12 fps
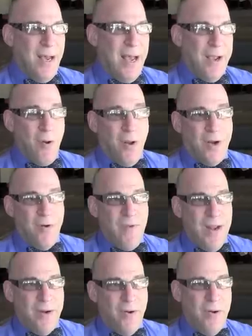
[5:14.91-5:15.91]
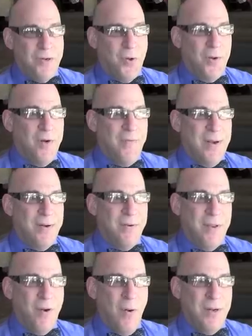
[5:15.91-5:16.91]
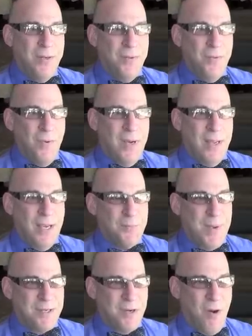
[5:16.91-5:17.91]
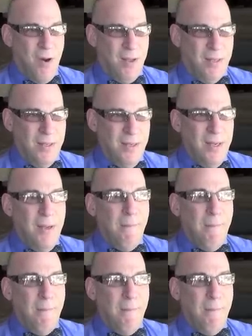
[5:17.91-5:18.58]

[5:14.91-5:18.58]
I called our vendor and told our vendor they're going to expect a call,